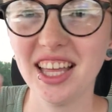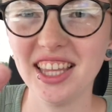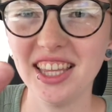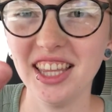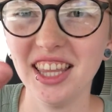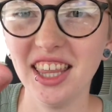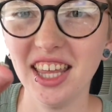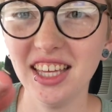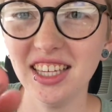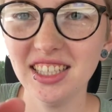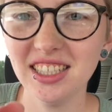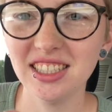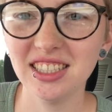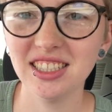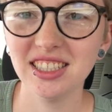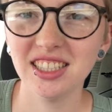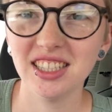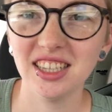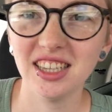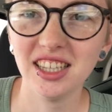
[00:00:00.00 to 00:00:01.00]
this
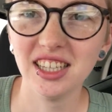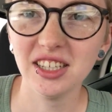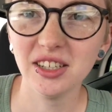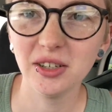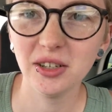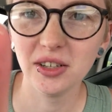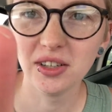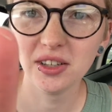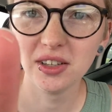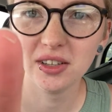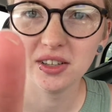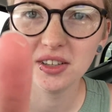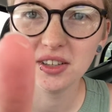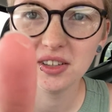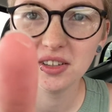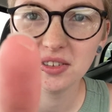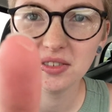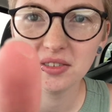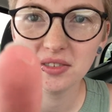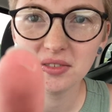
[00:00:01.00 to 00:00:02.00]
little
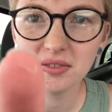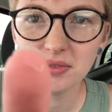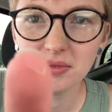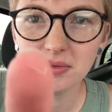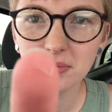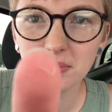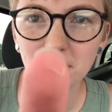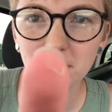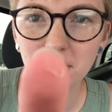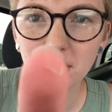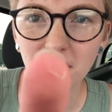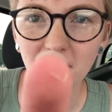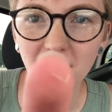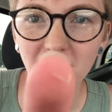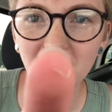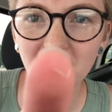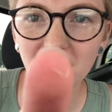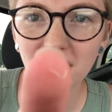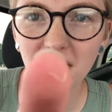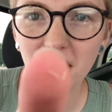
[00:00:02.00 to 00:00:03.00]

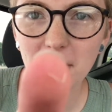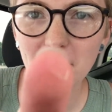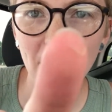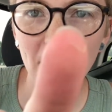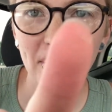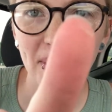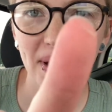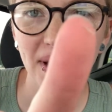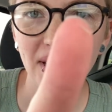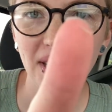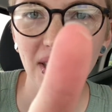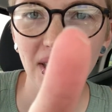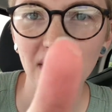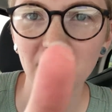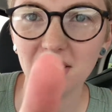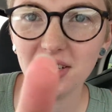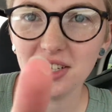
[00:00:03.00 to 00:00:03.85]
thing came up on it